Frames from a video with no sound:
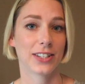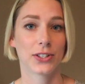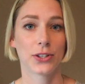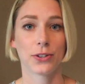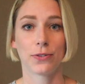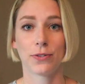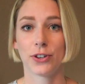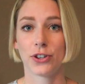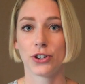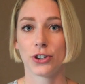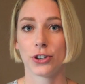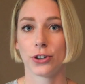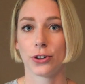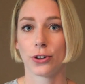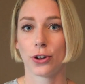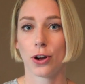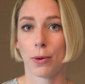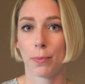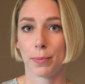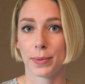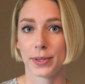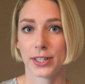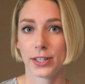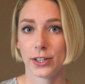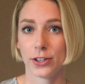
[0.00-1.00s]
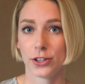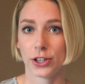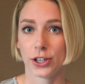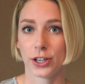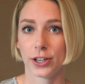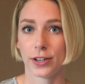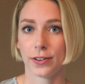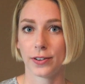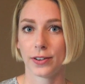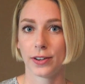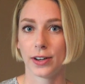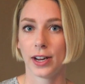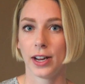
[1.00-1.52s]
its original
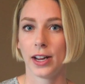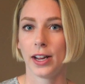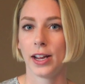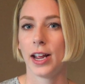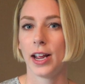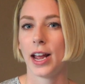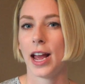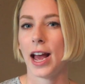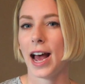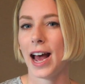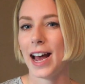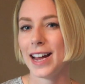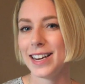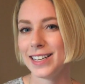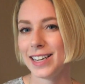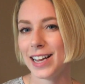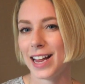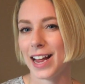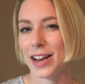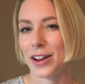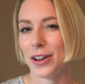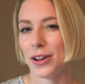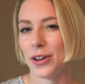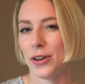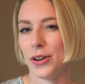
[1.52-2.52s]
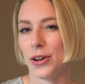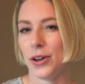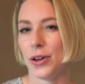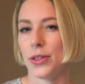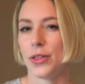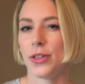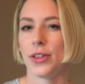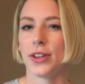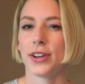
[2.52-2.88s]
composition. Unlike Earth,